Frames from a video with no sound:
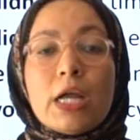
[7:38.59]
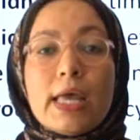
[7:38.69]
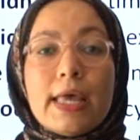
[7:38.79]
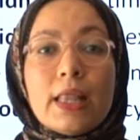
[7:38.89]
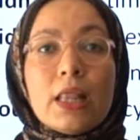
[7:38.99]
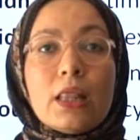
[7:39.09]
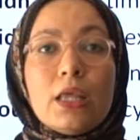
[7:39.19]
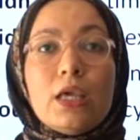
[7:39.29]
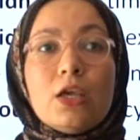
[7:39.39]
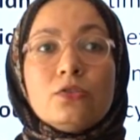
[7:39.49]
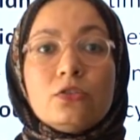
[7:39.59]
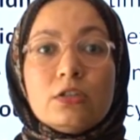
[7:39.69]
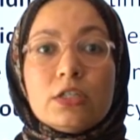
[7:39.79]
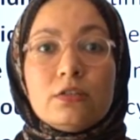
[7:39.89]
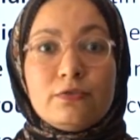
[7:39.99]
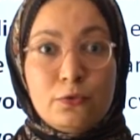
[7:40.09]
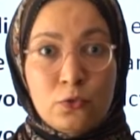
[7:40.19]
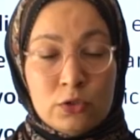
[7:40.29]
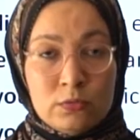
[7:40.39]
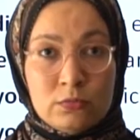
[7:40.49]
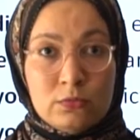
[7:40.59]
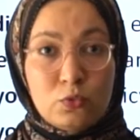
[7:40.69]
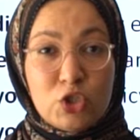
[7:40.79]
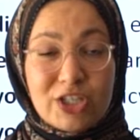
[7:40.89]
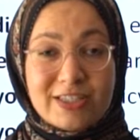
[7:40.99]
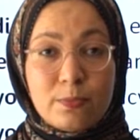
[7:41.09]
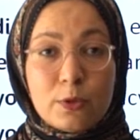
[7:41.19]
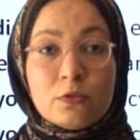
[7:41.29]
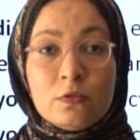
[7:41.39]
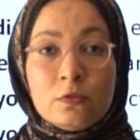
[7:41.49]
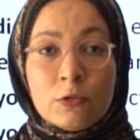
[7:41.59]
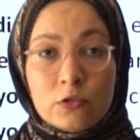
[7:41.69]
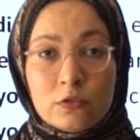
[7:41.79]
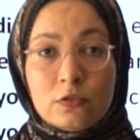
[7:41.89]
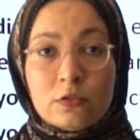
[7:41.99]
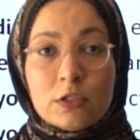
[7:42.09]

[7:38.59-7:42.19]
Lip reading: in the interrogative form. We just put not